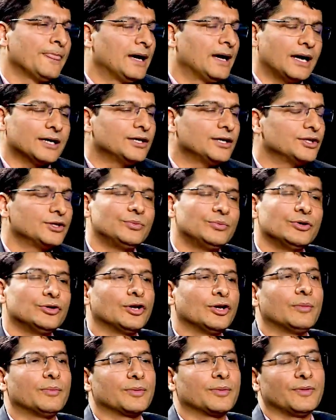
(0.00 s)
I can give you a
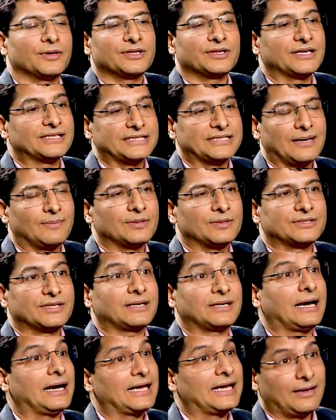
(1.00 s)
number of other examples
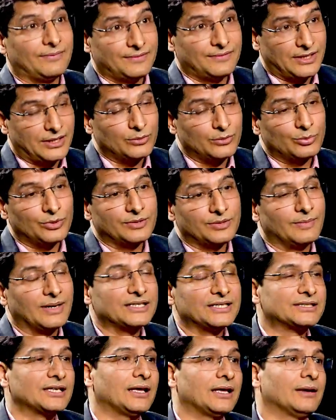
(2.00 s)
that I have dealt with
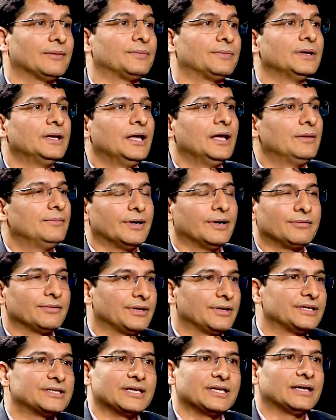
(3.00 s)
myself very
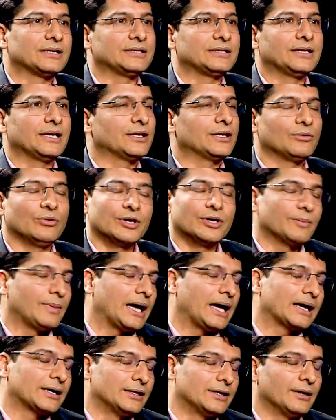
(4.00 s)
recently and going
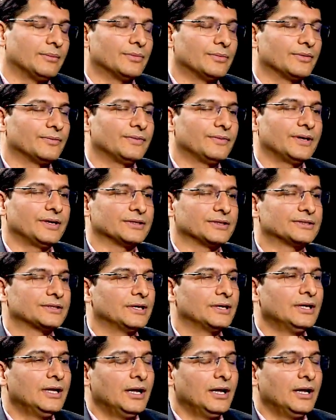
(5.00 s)
back a number of years.